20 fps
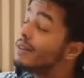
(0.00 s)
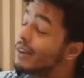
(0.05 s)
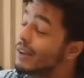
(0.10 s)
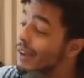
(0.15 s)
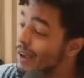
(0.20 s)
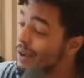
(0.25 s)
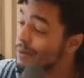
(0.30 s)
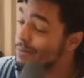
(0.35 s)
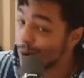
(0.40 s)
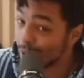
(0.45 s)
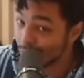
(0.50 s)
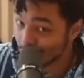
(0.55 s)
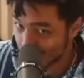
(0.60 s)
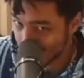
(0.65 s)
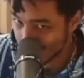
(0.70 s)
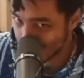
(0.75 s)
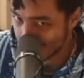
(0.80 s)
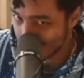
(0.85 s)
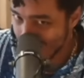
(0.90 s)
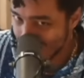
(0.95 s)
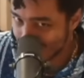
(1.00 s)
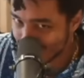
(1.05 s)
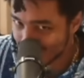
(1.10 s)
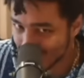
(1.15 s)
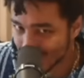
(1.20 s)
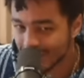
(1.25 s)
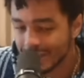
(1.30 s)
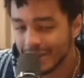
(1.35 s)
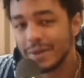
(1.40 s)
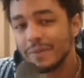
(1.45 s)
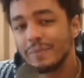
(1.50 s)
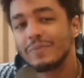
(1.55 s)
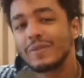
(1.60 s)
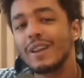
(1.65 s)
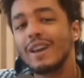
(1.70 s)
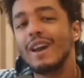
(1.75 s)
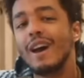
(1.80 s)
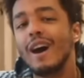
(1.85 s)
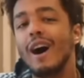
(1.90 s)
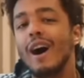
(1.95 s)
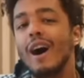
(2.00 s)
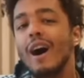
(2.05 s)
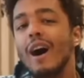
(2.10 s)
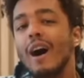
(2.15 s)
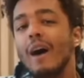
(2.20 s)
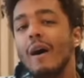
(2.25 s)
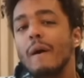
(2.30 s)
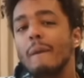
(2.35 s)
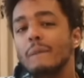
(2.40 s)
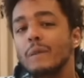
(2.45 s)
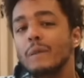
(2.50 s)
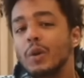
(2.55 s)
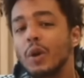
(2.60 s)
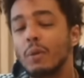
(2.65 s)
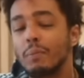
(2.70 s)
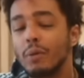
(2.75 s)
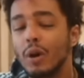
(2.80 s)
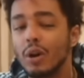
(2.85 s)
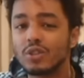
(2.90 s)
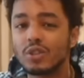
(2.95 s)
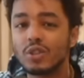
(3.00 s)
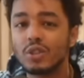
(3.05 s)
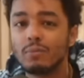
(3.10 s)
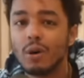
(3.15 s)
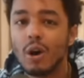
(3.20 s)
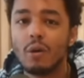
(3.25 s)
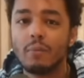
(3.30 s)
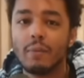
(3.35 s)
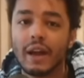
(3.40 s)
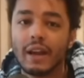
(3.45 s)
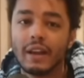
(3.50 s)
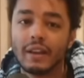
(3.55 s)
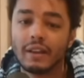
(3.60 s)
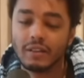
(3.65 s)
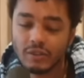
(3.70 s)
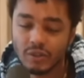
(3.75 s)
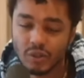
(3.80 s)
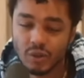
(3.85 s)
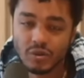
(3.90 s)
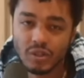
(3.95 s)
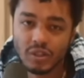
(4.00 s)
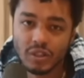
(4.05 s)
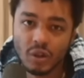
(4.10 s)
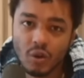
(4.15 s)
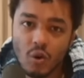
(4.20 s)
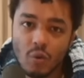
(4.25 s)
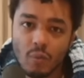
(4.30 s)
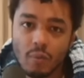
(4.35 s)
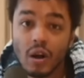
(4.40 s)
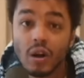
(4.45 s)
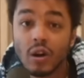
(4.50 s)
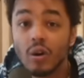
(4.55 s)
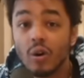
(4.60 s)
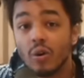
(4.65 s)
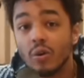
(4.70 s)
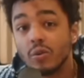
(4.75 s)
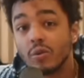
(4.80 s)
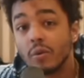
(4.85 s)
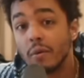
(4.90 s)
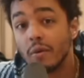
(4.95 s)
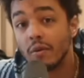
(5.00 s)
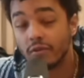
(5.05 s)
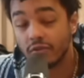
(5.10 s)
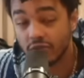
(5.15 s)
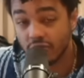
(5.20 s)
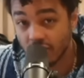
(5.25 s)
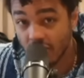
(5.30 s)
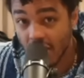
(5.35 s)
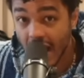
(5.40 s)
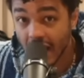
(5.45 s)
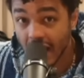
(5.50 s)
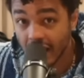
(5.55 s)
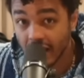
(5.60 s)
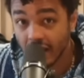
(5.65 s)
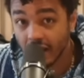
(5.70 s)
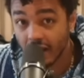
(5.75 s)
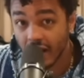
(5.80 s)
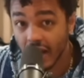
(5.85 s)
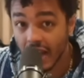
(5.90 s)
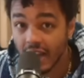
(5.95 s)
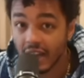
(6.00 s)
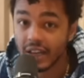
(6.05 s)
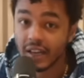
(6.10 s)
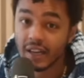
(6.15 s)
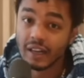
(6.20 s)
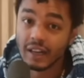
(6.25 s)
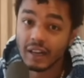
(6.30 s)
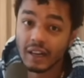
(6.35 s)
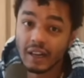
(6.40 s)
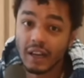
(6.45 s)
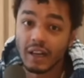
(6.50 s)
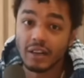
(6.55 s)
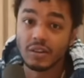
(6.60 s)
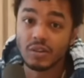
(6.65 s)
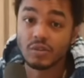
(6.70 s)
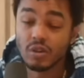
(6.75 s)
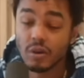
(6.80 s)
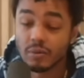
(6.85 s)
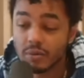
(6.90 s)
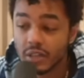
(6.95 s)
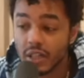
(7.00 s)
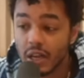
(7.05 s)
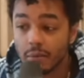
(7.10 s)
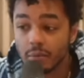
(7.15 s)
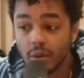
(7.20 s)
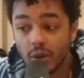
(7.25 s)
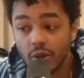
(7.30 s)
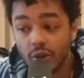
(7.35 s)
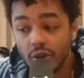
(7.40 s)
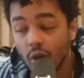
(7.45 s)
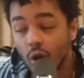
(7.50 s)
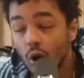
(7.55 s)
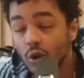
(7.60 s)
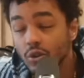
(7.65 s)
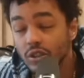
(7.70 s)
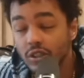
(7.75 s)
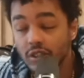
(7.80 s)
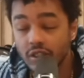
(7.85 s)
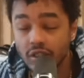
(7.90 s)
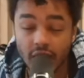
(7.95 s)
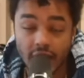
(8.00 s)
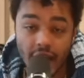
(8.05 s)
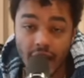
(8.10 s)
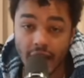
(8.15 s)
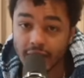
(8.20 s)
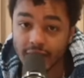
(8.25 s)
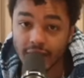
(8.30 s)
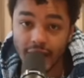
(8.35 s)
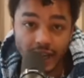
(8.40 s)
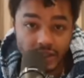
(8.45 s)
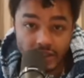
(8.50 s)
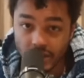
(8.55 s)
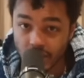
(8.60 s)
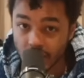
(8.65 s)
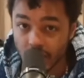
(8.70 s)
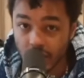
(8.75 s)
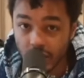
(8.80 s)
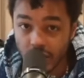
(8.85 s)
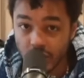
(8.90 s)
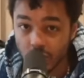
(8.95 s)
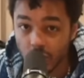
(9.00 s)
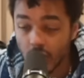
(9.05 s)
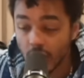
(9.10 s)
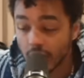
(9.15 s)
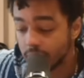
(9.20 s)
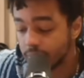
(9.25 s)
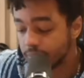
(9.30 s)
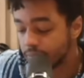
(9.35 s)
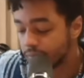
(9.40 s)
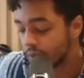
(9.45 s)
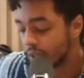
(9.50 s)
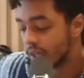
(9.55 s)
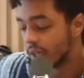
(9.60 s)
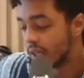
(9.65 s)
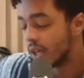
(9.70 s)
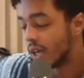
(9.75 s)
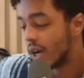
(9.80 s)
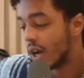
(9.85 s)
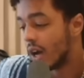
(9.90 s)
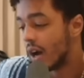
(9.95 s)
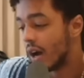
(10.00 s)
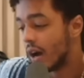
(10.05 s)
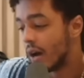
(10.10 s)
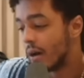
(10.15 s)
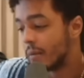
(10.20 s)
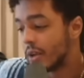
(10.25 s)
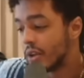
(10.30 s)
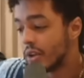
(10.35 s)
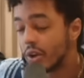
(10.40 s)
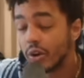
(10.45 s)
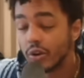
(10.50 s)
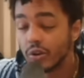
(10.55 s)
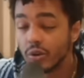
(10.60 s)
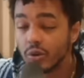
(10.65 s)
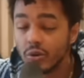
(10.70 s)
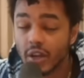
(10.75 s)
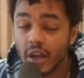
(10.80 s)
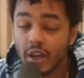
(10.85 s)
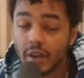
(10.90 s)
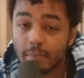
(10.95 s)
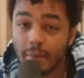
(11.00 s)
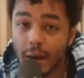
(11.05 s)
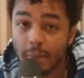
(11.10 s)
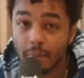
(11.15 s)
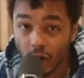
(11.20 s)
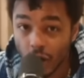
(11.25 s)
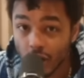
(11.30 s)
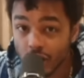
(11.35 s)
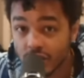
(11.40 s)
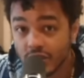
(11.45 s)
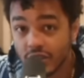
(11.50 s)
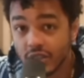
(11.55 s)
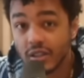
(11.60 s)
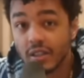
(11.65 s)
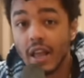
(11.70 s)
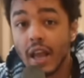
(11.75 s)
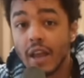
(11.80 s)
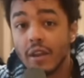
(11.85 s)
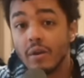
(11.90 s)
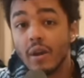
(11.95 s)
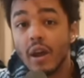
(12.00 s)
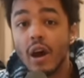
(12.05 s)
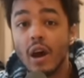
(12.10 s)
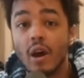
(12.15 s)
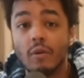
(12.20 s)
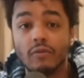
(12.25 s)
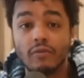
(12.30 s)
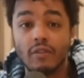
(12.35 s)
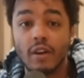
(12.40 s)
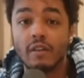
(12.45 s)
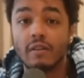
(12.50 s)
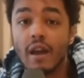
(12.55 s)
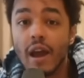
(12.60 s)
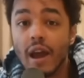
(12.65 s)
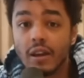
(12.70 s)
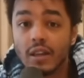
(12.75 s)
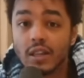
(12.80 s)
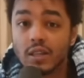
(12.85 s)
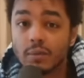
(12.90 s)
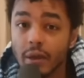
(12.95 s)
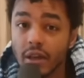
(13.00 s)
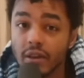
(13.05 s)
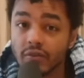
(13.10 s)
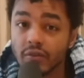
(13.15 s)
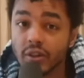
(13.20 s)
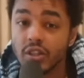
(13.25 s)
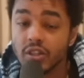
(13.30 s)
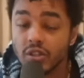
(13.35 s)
Emotional Mastery. You can purchase them all by using the coupon code FRIDAY, okay? Click on the description down below. You can also get Nice Girl as well. And by purchasing that, you help Father Alex pay for his